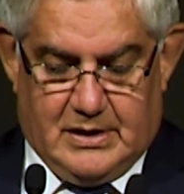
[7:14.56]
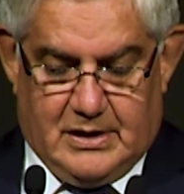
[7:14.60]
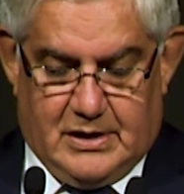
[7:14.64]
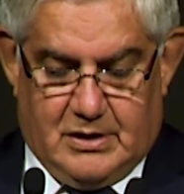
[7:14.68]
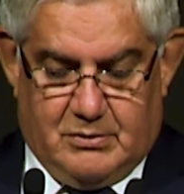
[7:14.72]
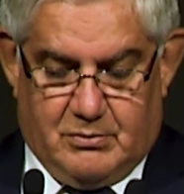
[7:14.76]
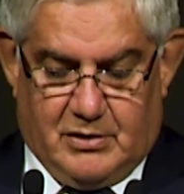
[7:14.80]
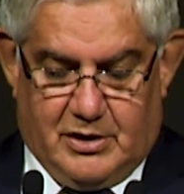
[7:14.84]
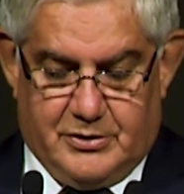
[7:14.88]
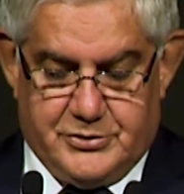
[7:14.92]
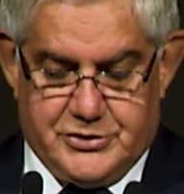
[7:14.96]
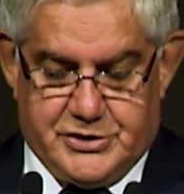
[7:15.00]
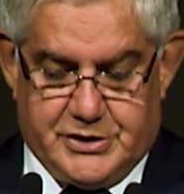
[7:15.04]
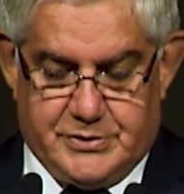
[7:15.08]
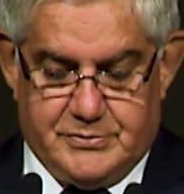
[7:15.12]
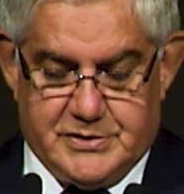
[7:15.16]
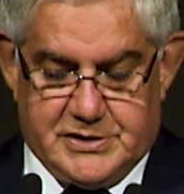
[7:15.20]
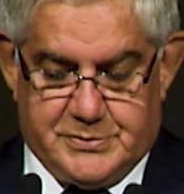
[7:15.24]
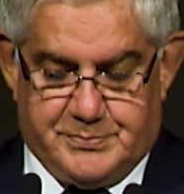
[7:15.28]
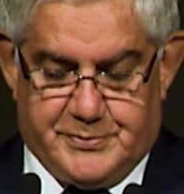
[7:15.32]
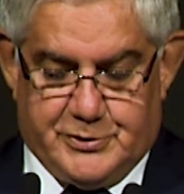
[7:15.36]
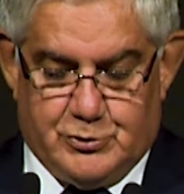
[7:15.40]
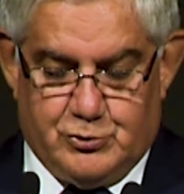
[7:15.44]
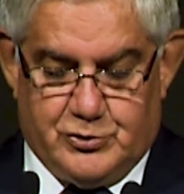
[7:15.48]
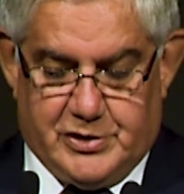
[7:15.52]
While she was
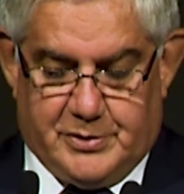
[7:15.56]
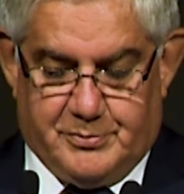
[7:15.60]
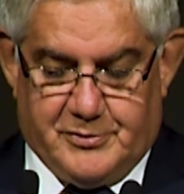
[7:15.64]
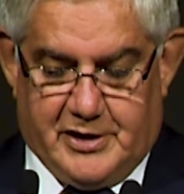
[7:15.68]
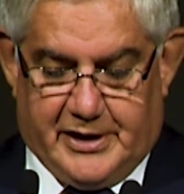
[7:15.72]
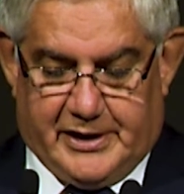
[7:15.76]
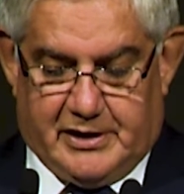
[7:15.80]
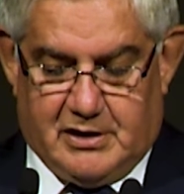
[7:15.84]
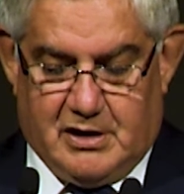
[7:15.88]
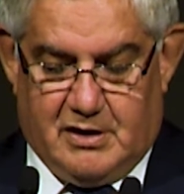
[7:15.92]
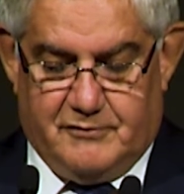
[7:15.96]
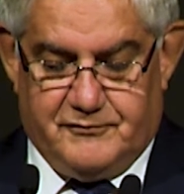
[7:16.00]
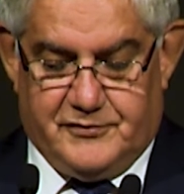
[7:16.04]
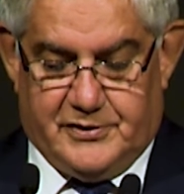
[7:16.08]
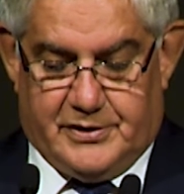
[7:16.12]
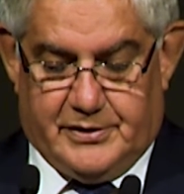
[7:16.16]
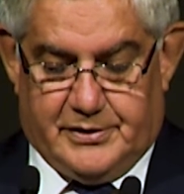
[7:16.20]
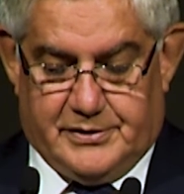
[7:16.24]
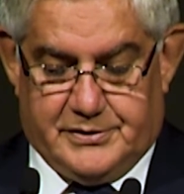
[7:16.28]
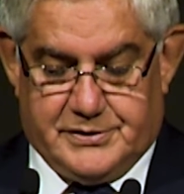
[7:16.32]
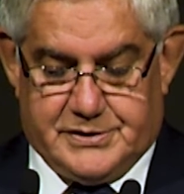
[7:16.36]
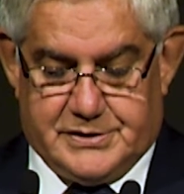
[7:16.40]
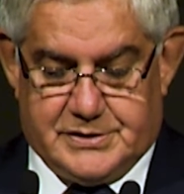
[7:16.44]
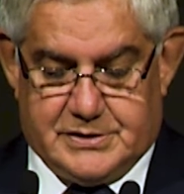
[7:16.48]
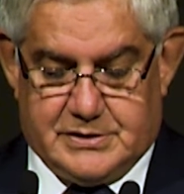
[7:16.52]
building my
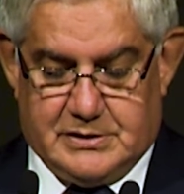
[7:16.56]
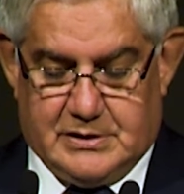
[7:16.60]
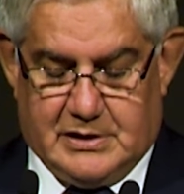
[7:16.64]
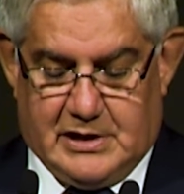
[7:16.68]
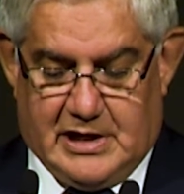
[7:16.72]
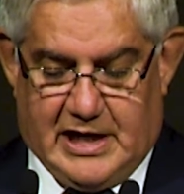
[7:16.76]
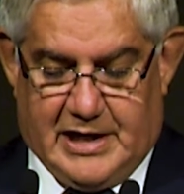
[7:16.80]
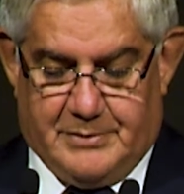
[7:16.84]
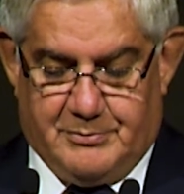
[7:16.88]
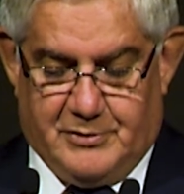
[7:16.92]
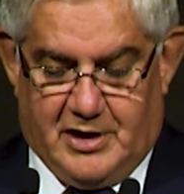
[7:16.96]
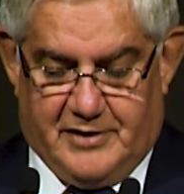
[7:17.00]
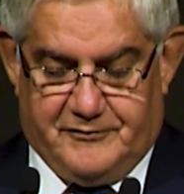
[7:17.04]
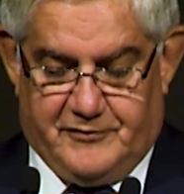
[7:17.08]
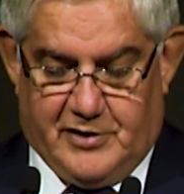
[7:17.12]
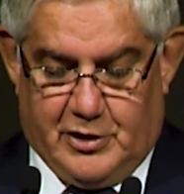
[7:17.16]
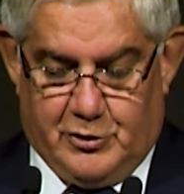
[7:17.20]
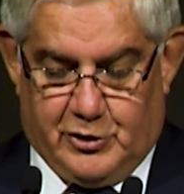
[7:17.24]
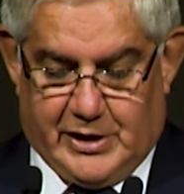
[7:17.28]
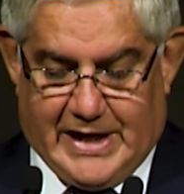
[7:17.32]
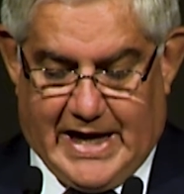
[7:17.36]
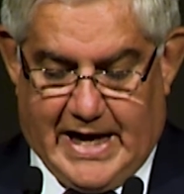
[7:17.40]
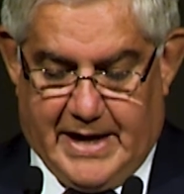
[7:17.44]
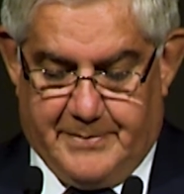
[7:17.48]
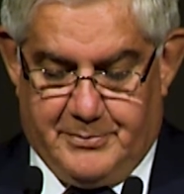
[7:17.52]
confidence and my
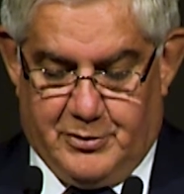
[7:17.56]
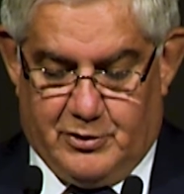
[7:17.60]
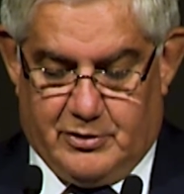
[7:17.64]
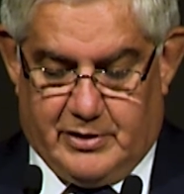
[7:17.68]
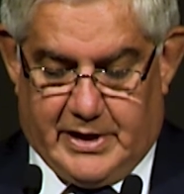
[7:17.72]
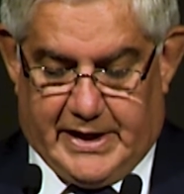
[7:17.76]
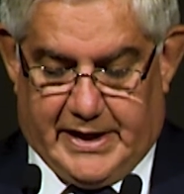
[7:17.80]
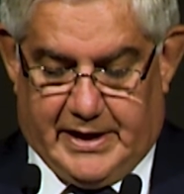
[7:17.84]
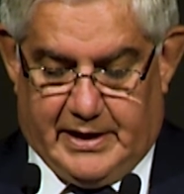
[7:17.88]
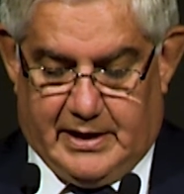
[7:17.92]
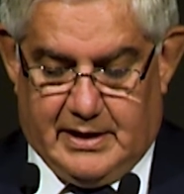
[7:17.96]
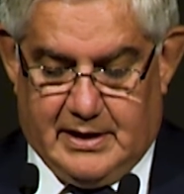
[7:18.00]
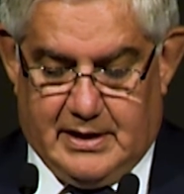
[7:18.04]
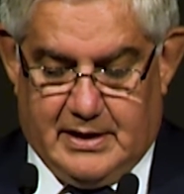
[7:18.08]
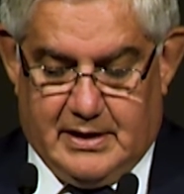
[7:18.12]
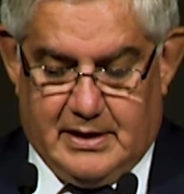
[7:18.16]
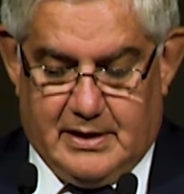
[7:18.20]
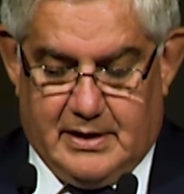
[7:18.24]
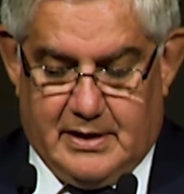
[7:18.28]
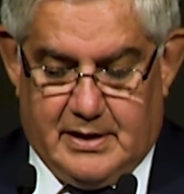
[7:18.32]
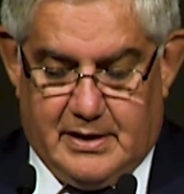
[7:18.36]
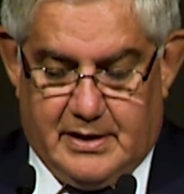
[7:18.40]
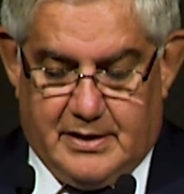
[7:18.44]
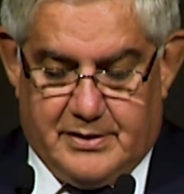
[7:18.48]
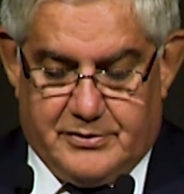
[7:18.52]
vocabulary,
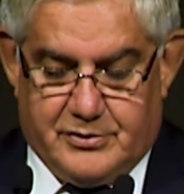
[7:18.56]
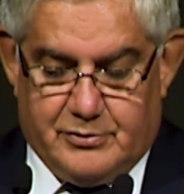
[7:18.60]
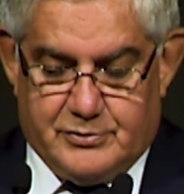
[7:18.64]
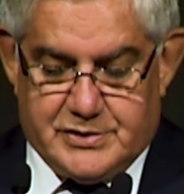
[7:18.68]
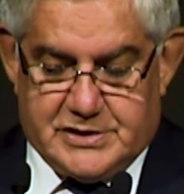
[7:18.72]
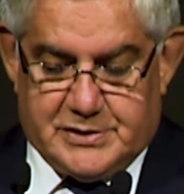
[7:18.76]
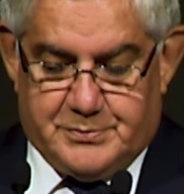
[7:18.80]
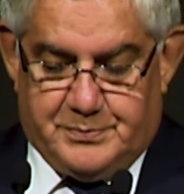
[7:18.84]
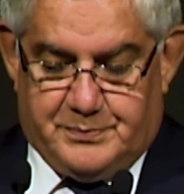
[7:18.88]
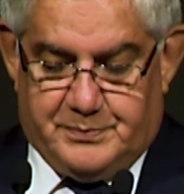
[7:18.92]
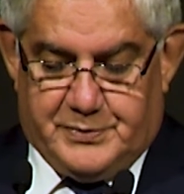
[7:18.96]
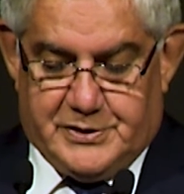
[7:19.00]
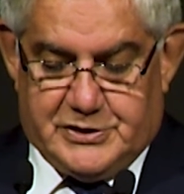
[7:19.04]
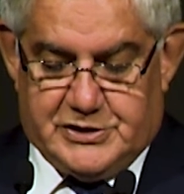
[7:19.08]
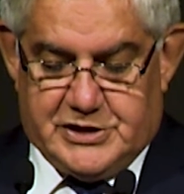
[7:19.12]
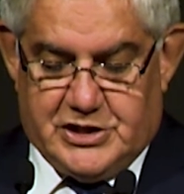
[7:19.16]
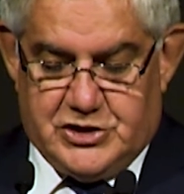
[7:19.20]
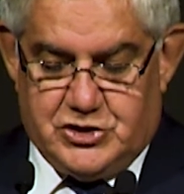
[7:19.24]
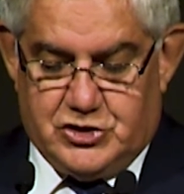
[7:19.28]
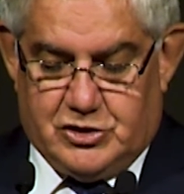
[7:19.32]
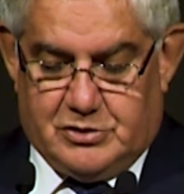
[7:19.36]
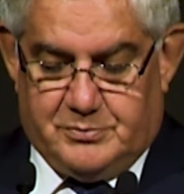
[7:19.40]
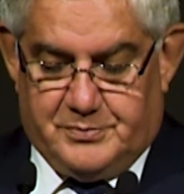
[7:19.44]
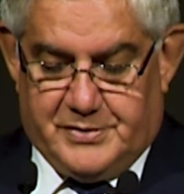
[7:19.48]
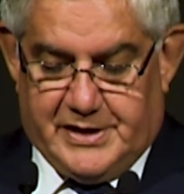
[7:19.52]
there was a
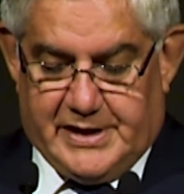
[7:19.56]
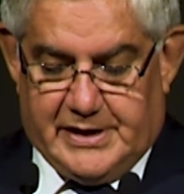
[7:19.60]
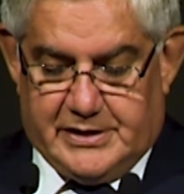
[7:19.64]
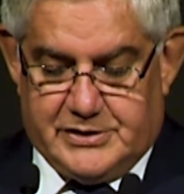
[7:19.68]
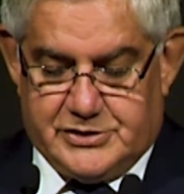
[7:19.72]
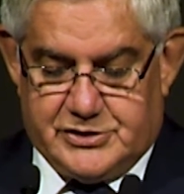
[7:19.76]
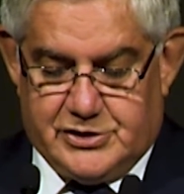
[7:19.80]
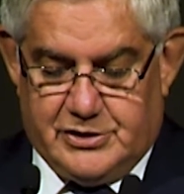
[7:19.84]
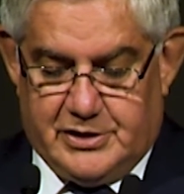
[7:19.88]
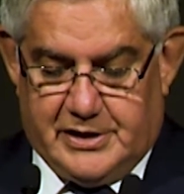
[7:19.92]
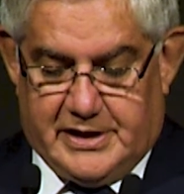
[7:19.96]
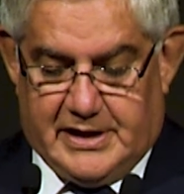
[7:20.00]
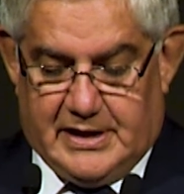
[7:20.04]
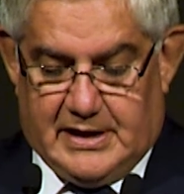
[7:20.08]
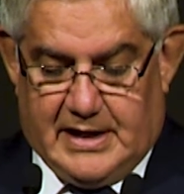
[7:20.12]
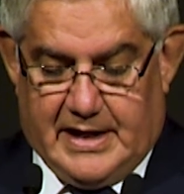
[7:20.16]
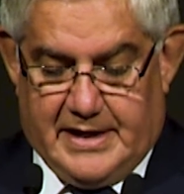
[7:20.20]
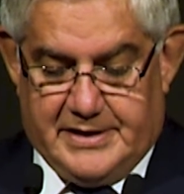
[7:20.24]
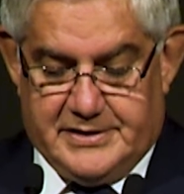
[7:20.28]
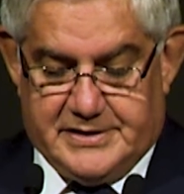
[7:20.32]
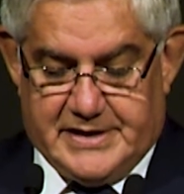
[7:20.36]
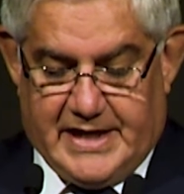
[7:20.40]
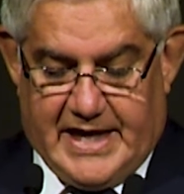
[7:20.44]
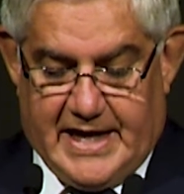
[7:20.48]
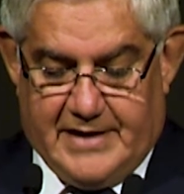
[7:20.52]
petition being
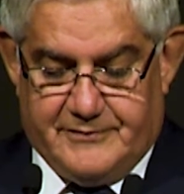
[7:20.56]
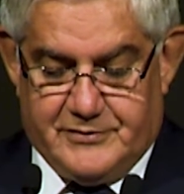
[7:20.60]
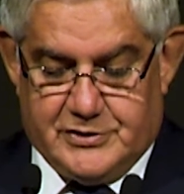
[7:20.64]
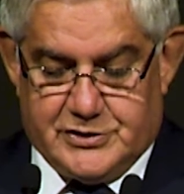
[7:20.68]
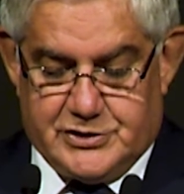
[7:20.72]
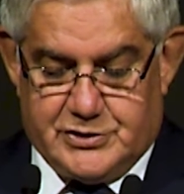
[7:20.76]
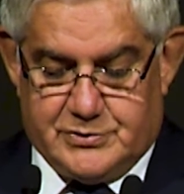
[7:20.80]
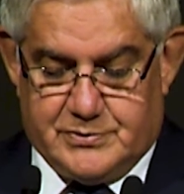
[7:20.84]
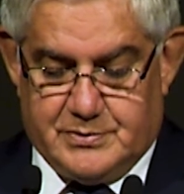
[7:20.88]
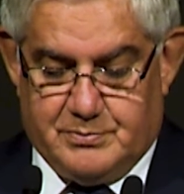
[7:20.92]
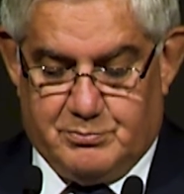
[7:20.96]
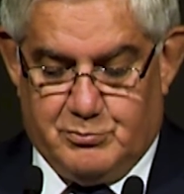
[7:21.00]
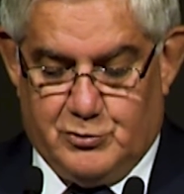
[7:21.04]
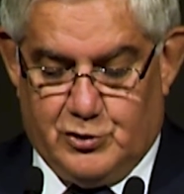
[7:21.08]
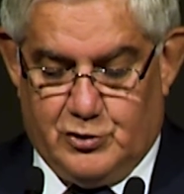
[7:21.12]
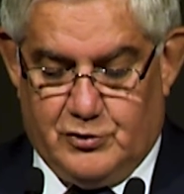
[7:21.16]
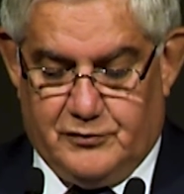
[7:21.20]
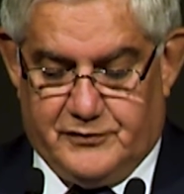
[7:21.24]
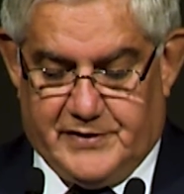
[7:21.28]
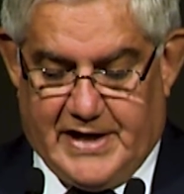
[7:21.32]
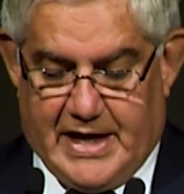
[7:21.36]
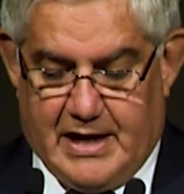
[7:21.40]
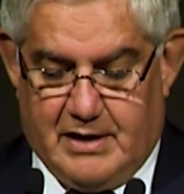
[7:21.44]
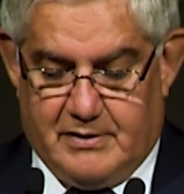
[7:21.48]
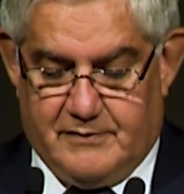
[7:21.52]
circulated to have us
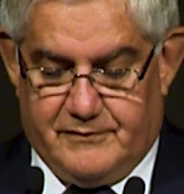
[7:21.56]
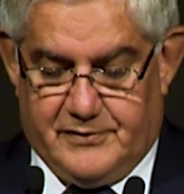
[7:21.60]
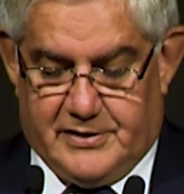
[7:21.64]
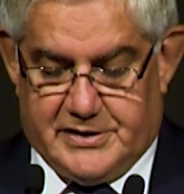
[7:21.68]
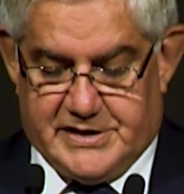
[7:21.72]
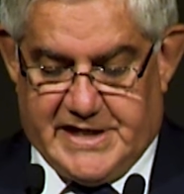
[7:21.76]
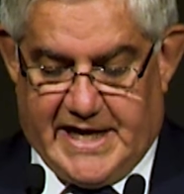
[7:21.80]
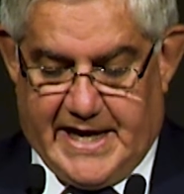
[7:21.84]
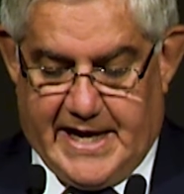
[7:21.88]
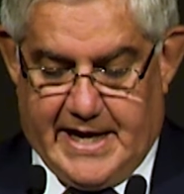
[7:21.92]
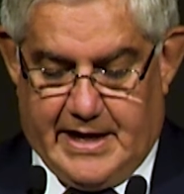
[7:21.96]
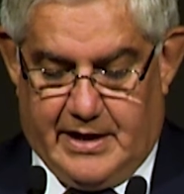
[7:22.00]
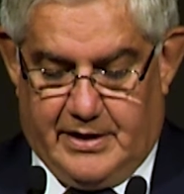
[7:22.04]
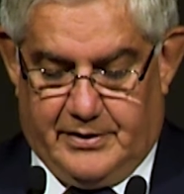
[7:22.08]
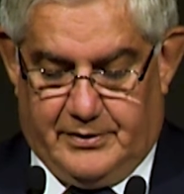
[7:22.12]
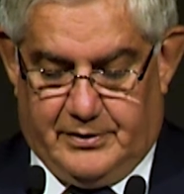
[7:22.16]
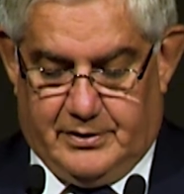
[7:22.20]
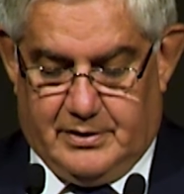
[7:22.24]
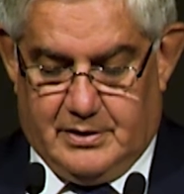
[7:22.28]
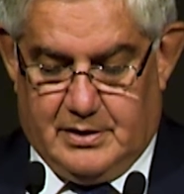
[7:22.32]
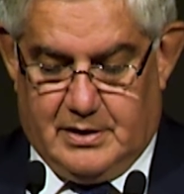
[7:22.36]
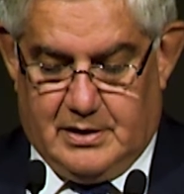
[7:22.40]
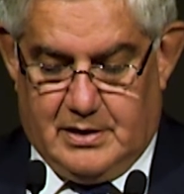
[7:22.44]
moved out of the town.